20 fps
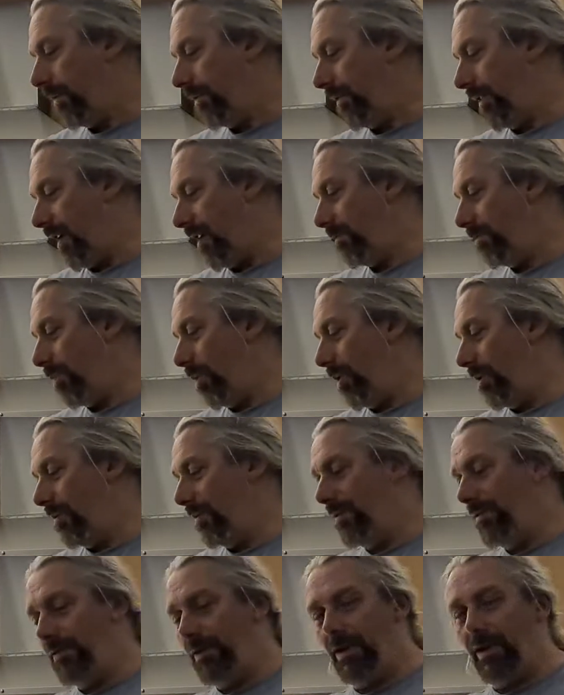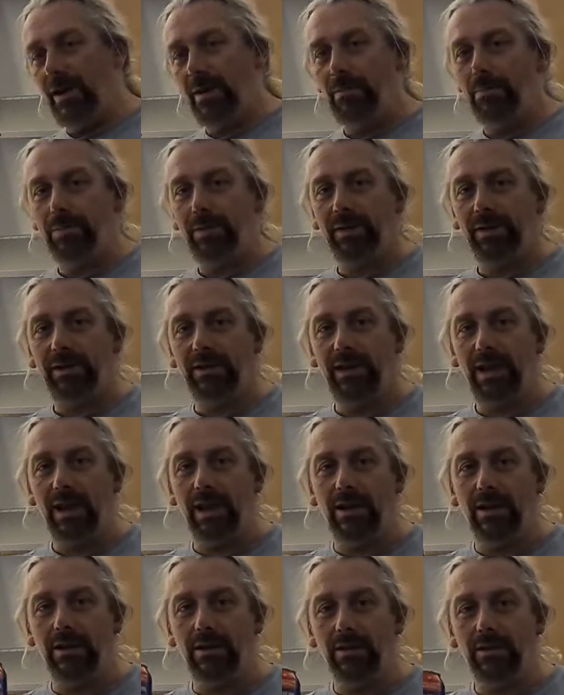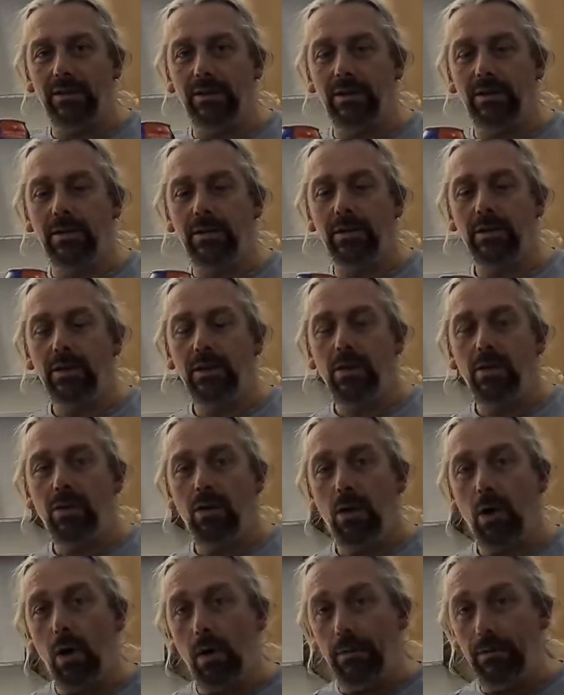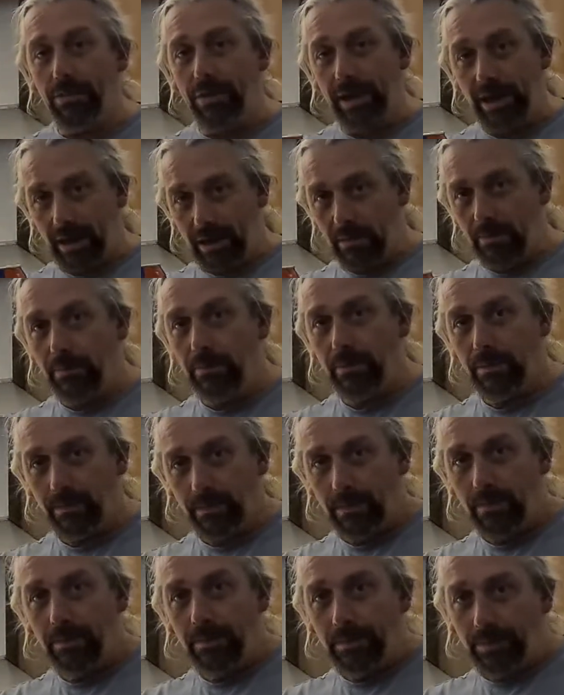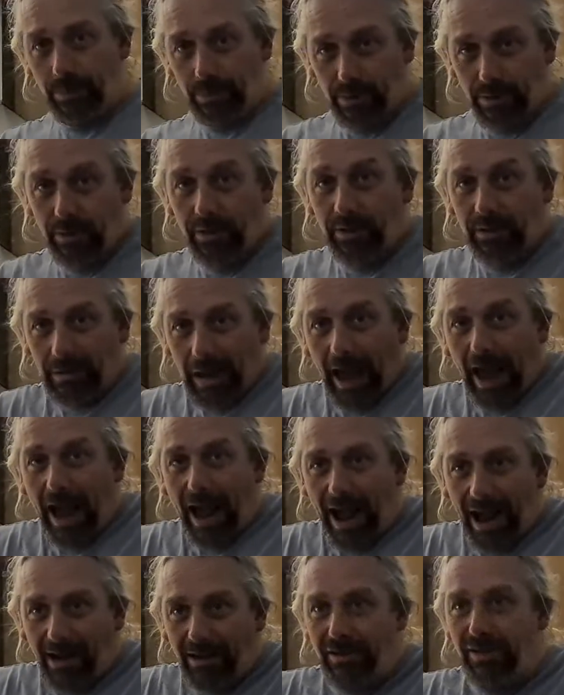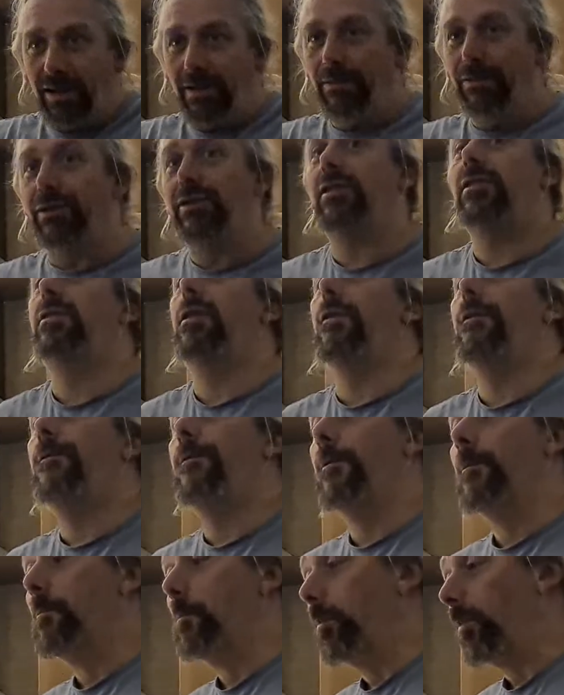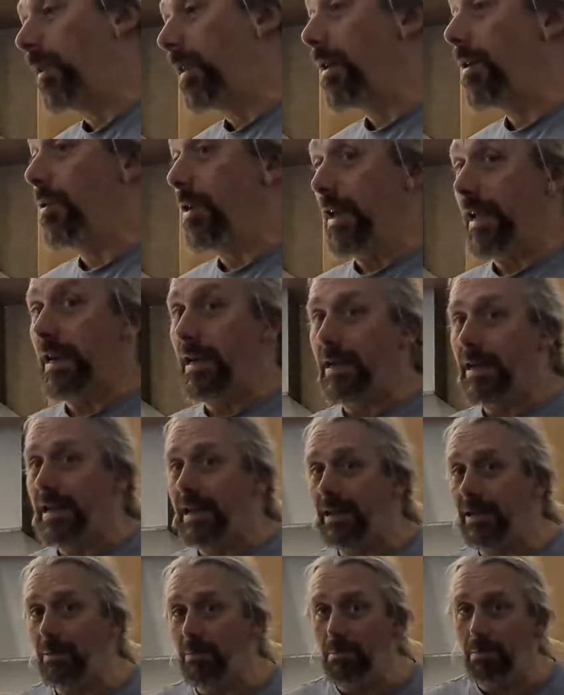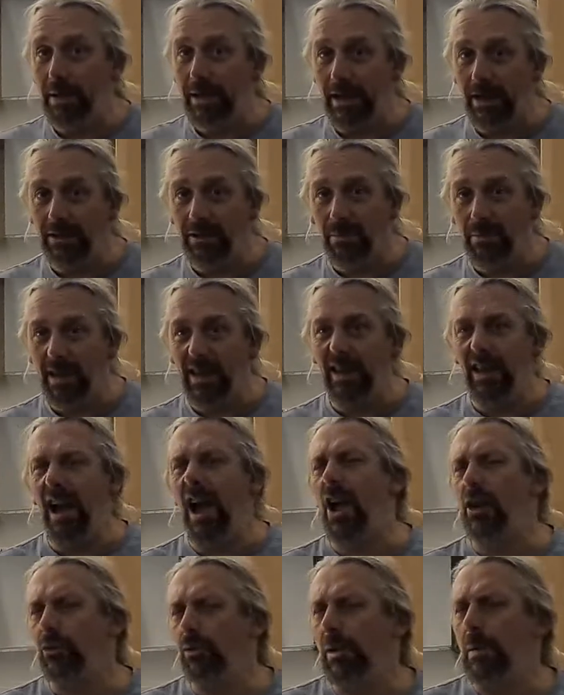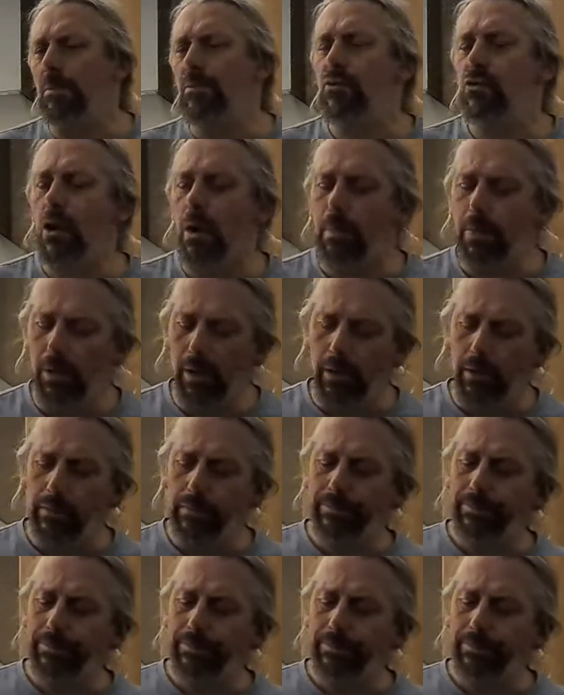5.5% of the active stuff that you need in beer to make it actually proper.